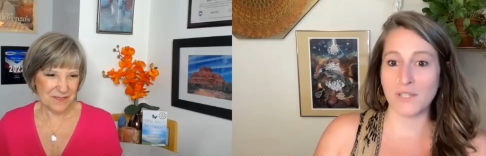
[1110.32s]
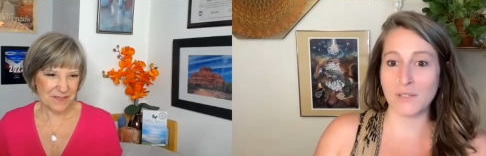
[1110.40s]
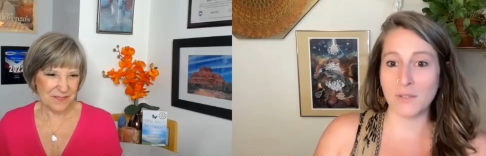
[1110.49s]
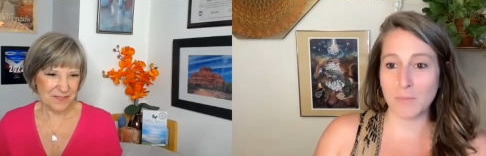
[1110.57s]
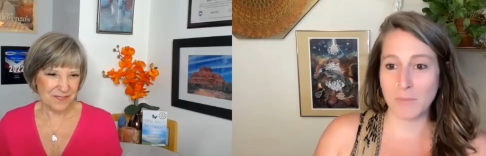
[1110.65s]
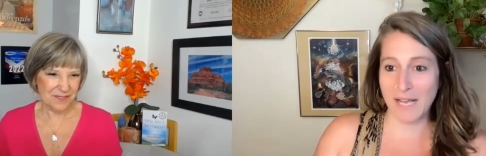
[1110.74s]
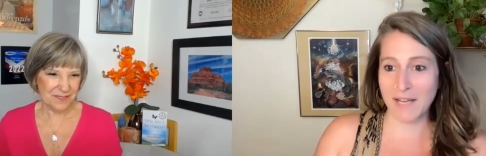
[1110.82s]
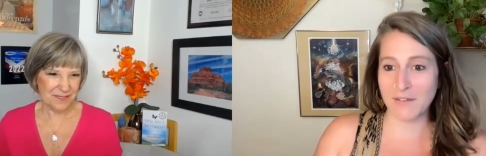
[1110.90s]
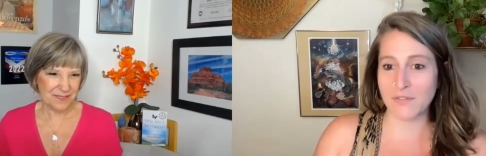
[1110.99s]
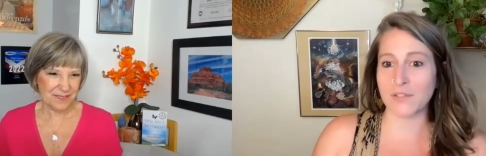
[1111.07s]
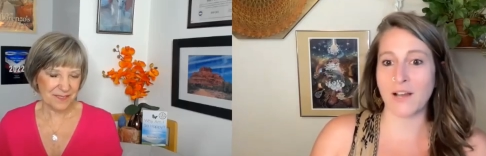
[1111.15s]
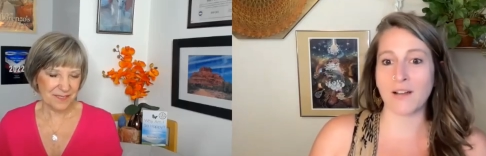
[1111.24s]
Speaker 1: feel
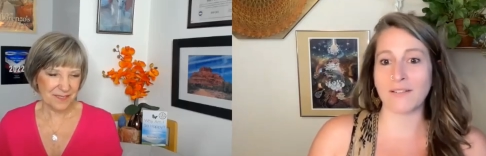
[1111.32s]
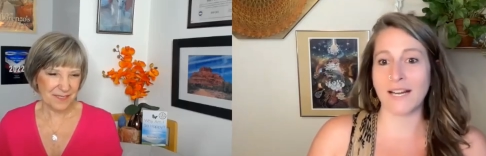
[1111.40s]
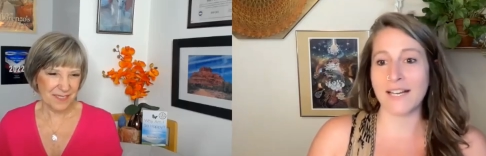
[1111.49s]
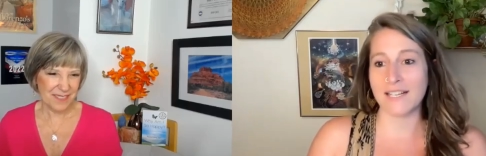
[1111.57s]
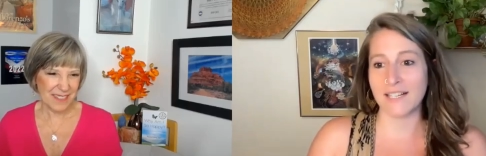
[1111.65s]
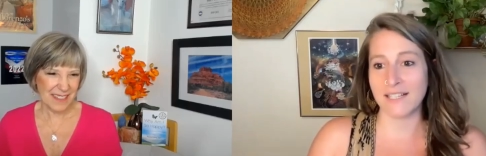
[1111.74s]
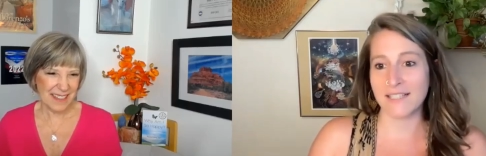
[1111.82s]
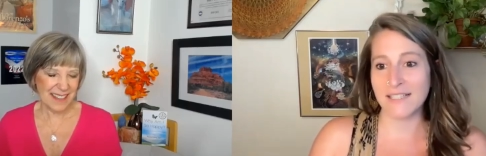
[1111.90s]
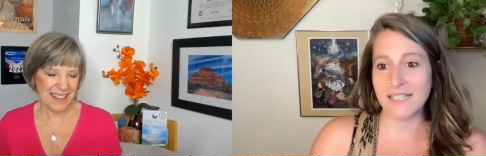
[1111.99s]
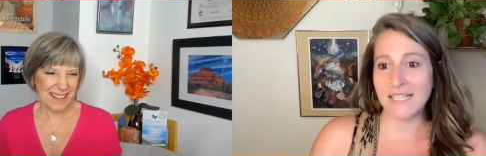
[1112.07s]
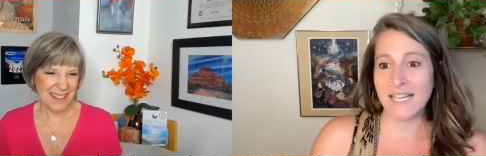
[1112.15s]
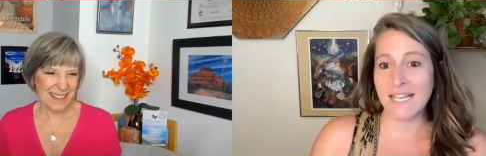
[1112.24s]
bad for not writing,
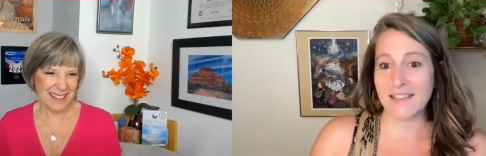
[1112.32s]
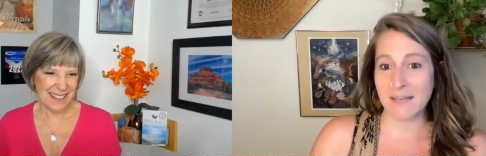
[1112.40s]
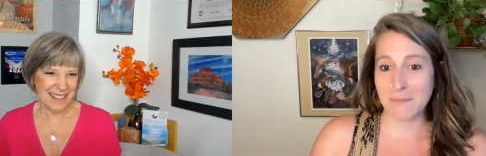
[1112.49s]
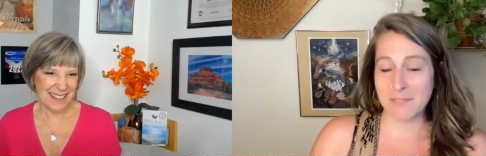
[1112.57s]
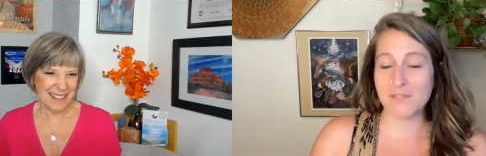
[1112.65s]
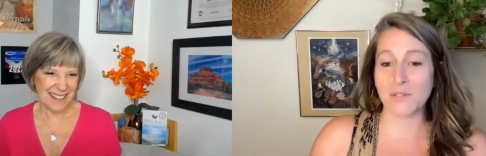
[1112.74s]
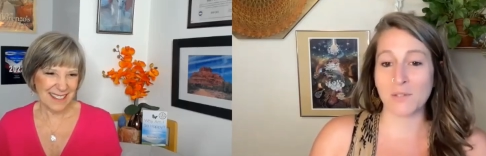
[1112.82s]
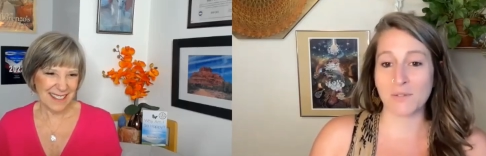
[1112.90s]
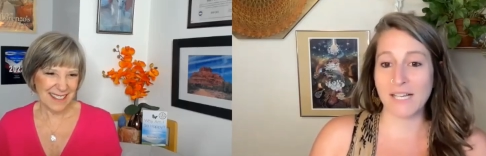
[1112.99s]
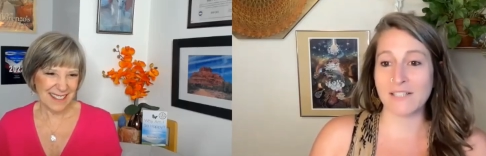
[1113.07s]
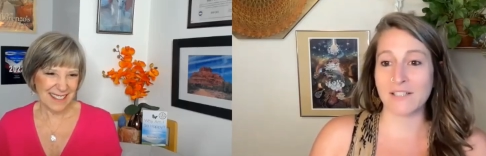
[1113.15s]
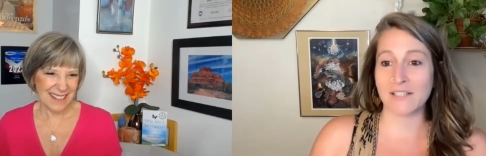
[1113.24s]
that means you're a
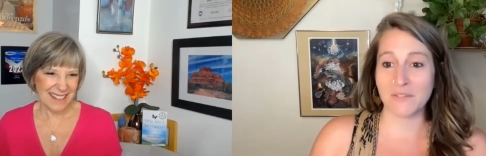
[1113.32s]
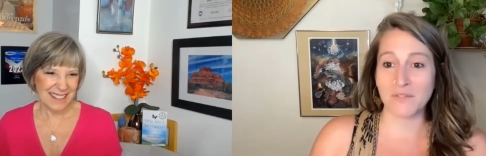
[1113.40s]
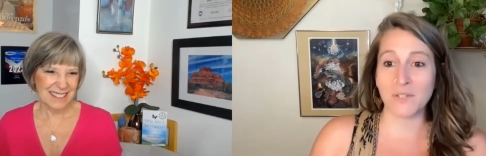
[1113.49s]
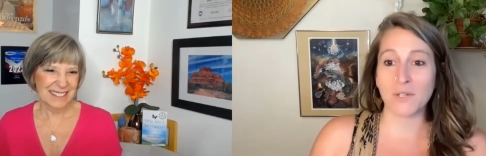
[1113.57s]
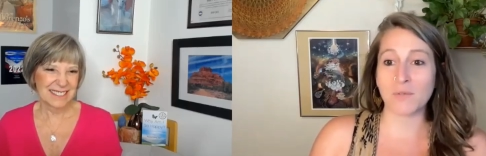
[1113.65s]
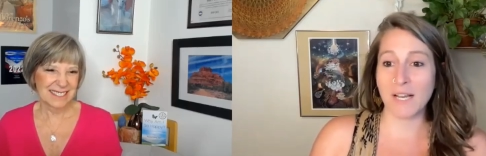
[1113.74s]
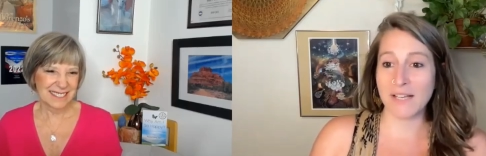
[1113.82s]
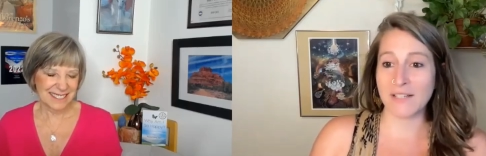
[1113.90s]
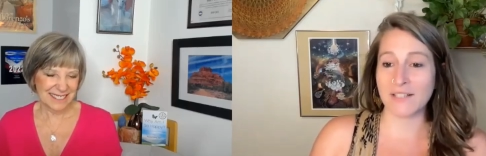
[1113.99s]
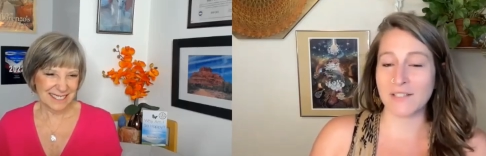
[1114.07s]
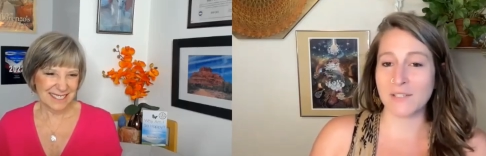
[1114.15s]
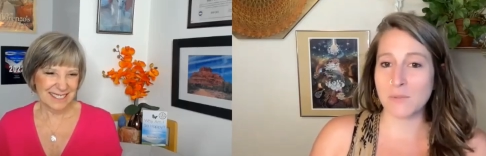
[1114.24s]
writer. And if you're a
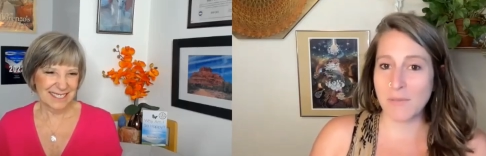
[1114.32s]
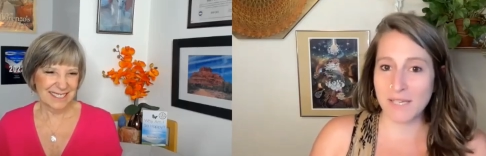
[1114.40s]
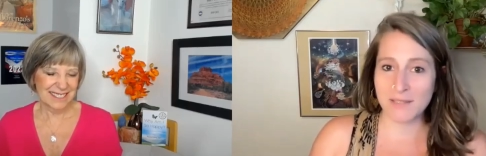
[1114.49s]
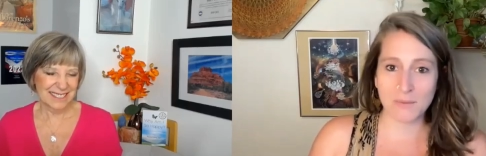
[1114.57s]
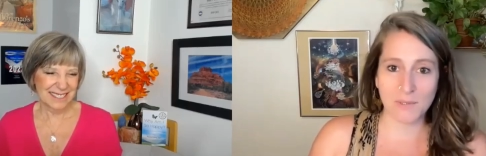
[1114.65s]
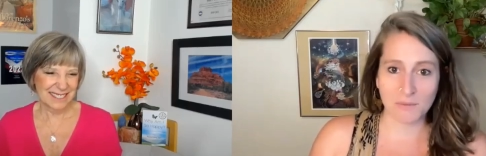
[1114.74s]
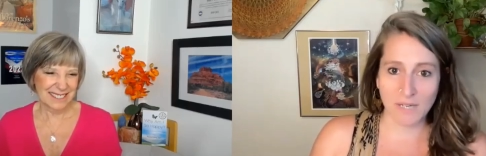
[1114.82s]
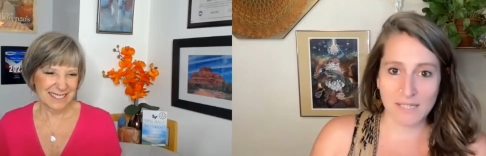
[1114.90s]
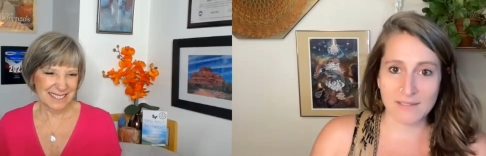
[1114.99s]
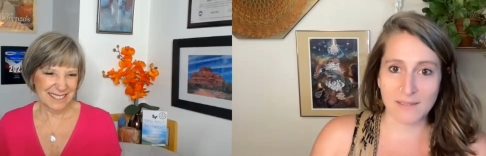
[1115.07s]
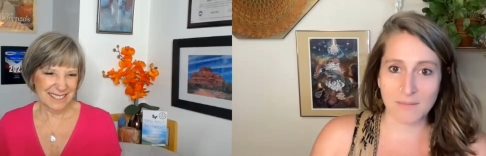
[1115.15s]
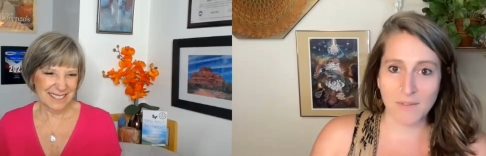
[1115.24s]
writer, you may as well
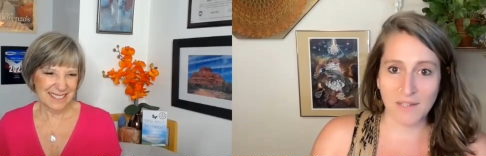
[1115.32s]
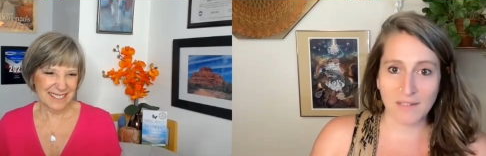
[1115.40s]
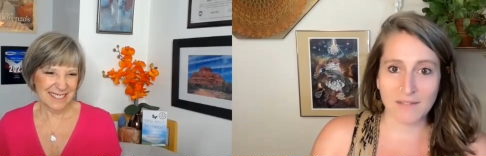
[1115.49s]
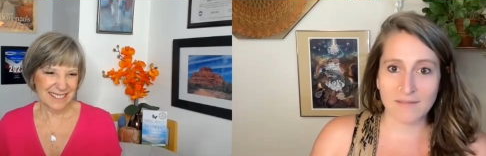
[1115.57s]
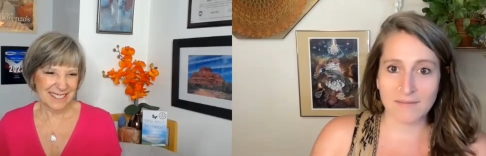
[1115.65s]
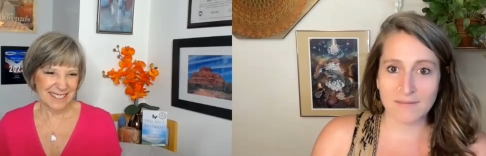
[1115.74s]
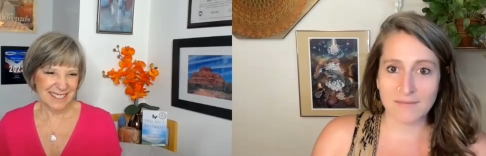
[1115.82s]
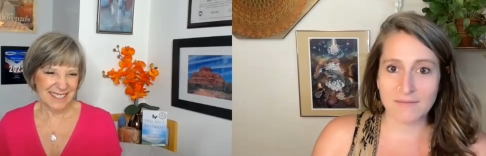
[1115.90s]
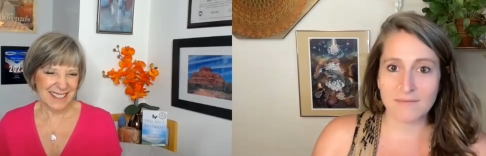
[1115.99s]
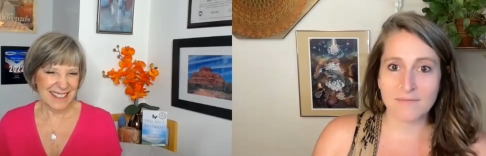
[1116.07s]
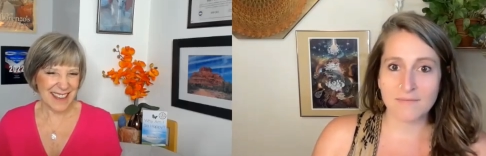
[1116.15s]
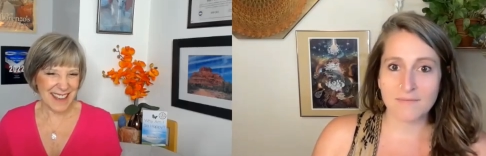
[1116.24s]
write something.
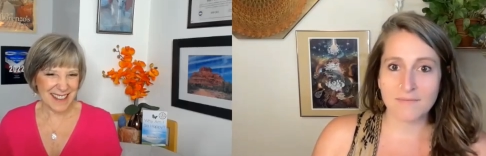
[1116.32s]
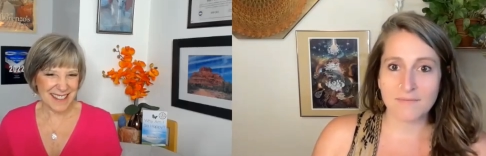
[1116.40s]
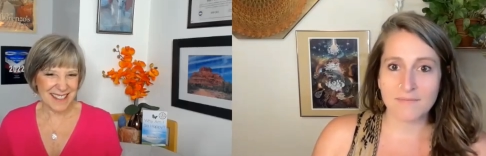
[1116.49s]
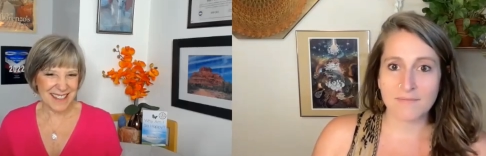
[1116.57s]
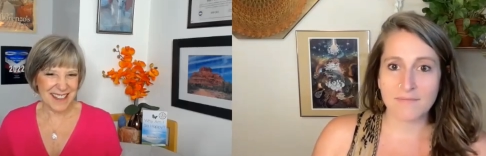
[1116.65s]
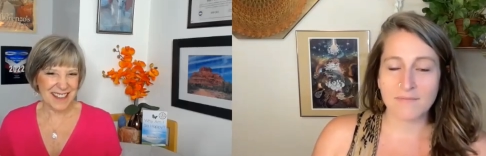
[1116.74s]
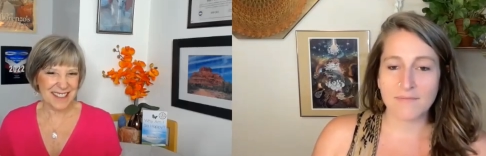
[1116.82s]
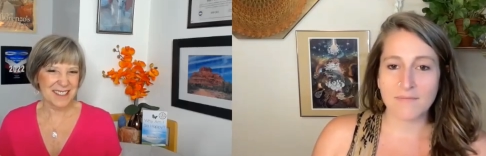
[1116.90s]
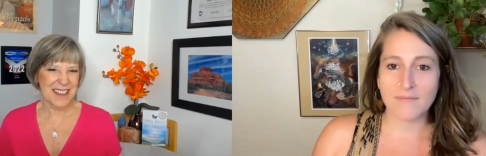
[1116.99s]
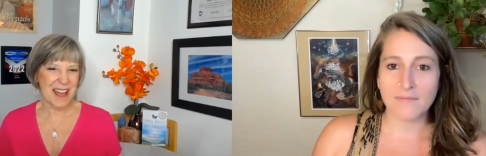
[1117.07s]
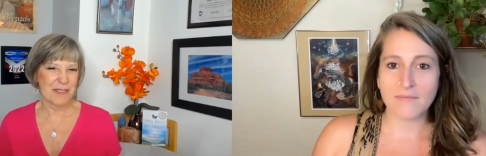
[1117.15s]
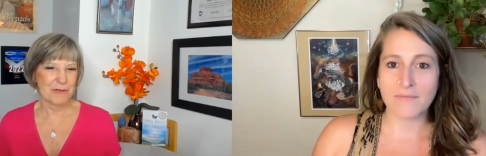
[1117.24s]
Speaker 2: Yes, yes,
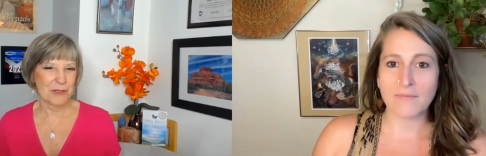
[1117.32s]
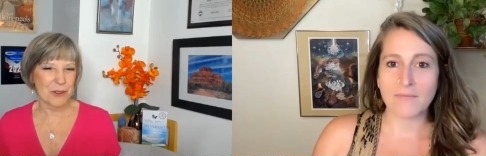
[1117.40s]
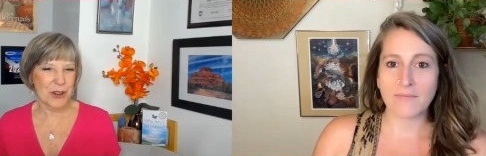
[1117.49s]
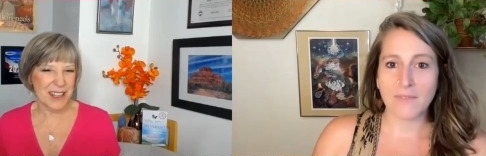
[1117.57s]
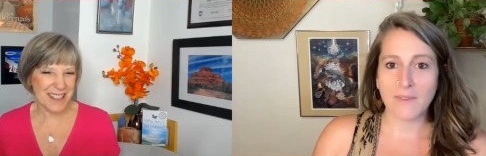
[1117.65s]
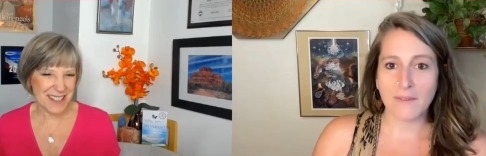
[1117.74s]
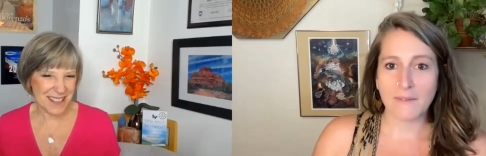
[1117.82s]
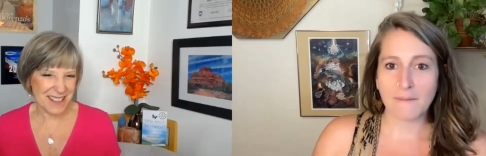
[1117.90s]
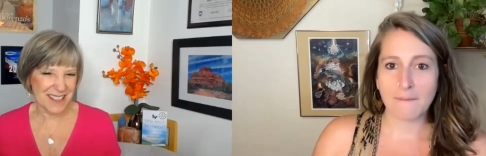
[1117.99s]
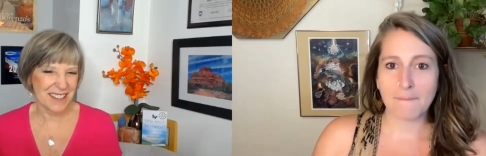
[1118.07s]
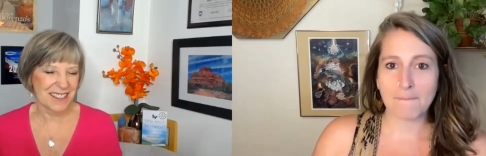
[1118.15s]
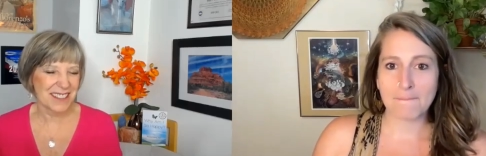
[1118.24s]
that voice is
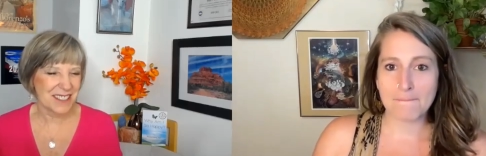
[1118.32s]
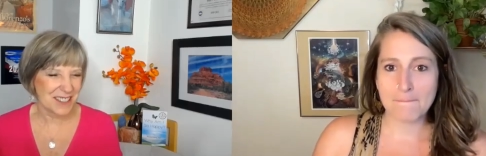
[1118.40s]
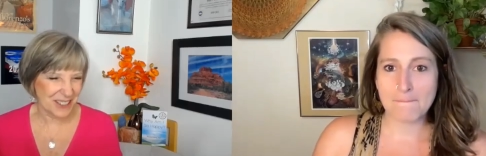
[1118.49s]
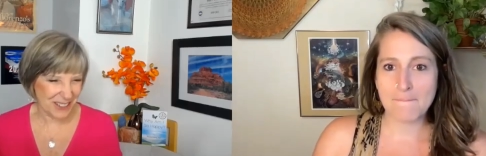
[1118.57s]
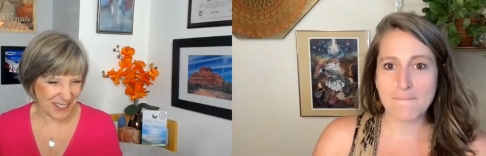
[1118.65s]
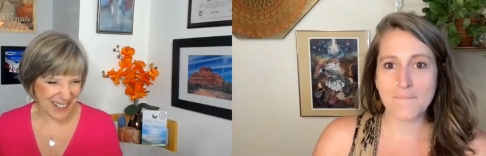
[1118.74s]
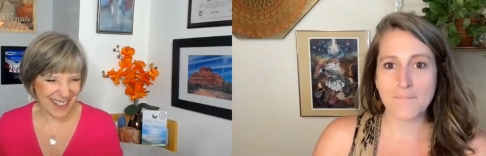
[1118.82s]
telling you.